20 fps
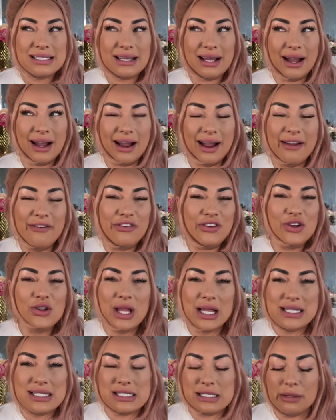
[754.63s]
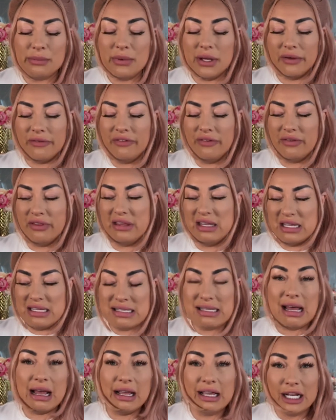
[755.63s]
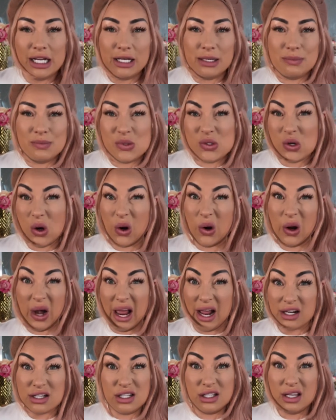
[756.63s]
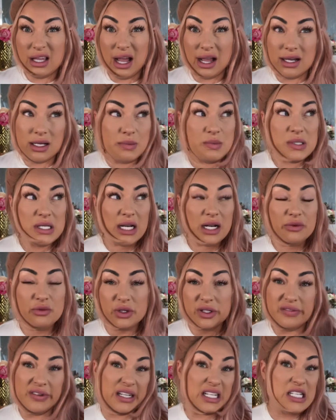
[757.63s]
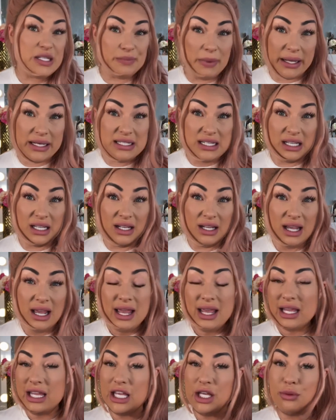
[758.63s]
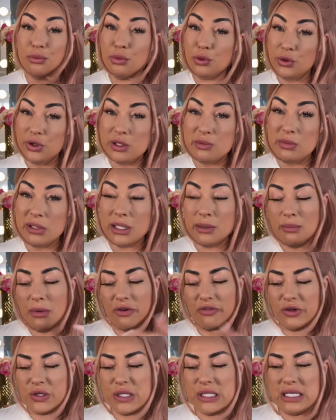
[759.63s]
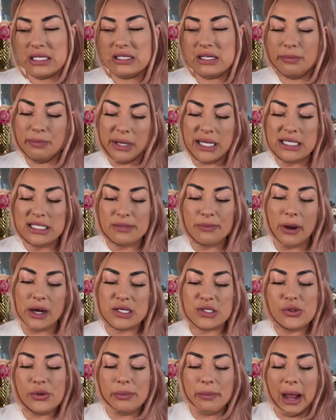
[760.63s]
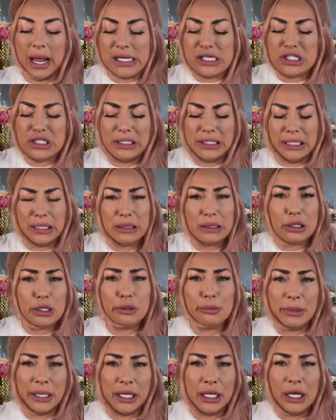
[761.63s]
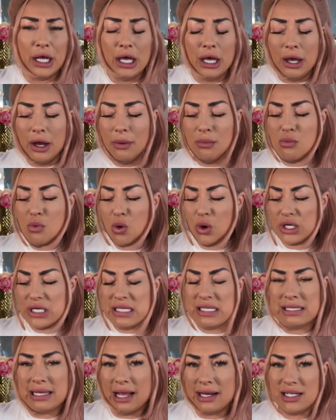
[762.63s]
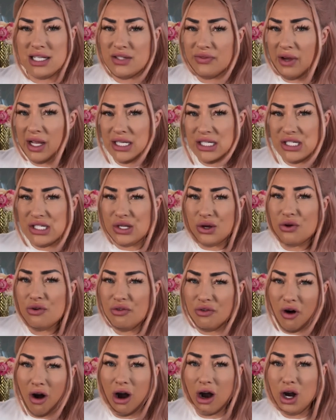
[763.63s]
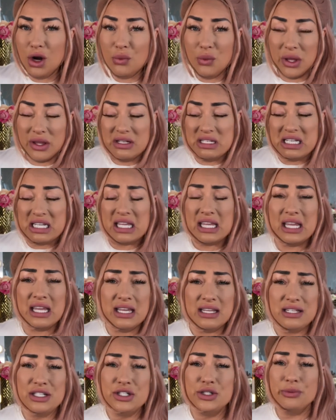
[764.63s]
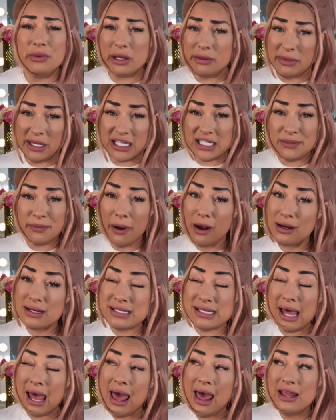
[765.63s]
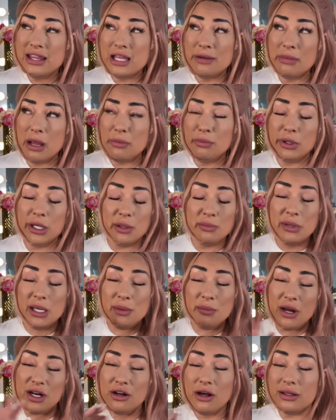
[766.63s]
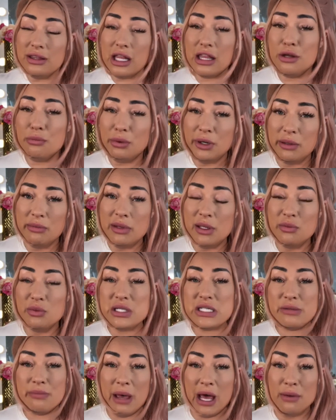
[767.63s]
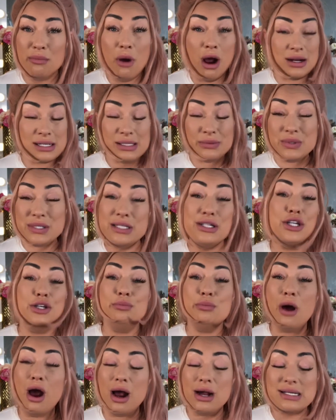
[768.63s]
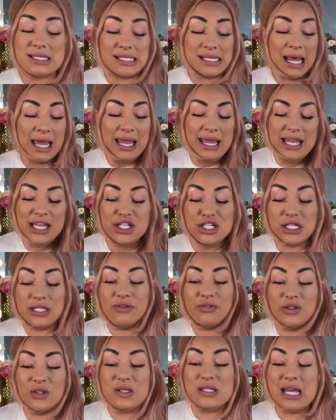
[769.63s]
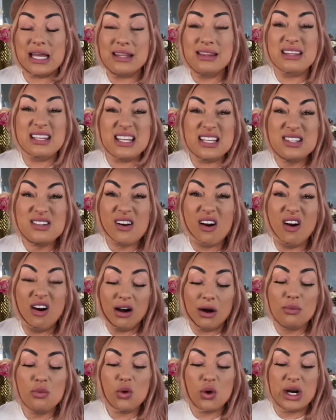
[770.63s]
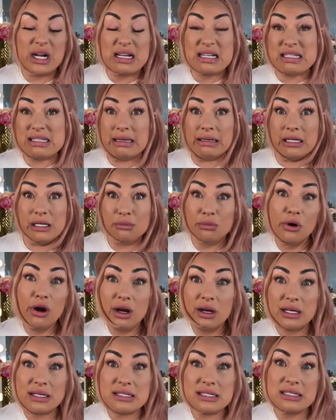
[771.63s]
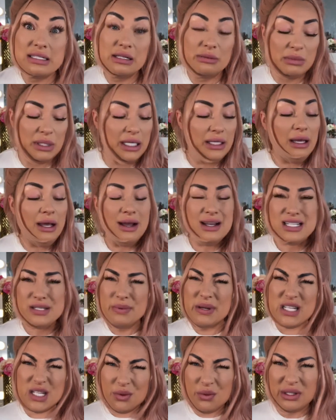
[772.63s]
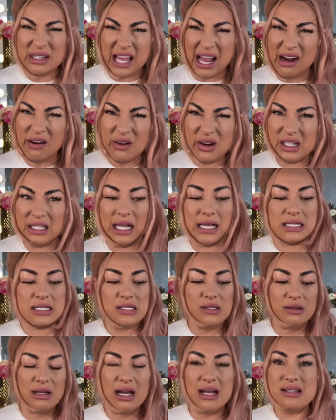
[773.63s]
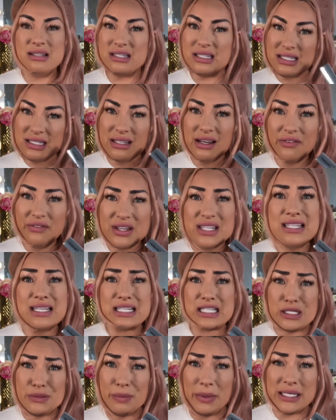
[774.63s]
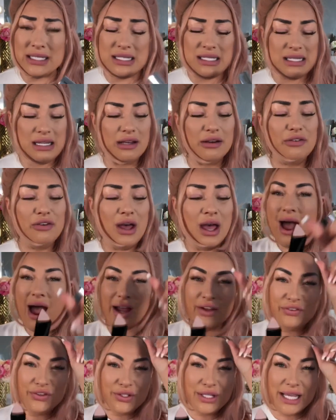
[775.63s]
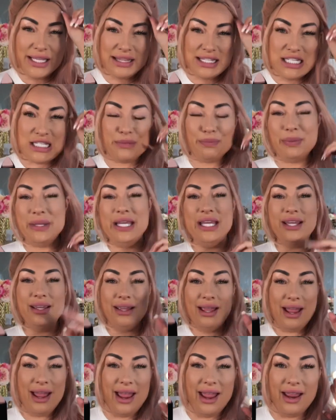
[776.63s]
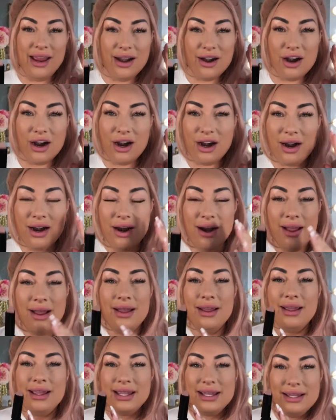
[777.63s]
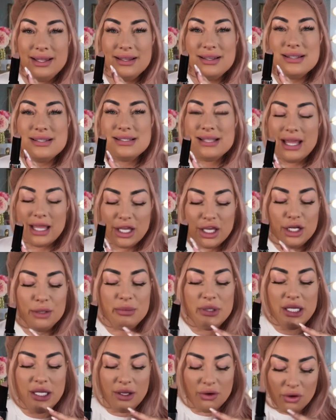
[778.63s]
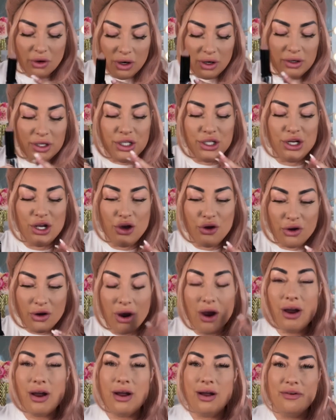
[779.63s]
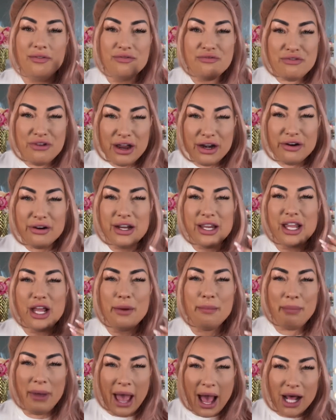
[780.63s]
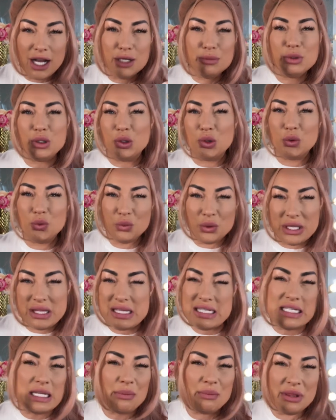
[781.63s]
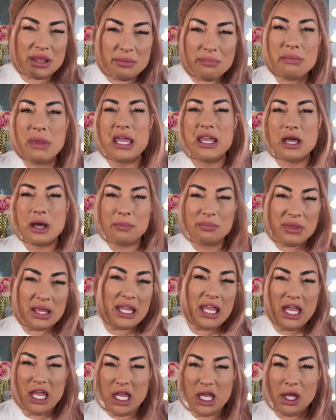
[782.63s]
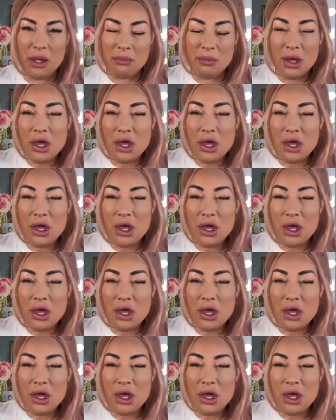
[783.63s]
I feel like some of these items are actually items that I would have expected in premium versus the base box. So I'm actually a little bit more satisfied so far with digging into my base box than my premium. Not that the premium was a bad box, it was a good box. It just feels like these are more exciting products to me, especially with Hourglass, you guys. This stuff is expensive. I feel like this pink hair is like gonna be, you know, very compatible with some of the makeup that came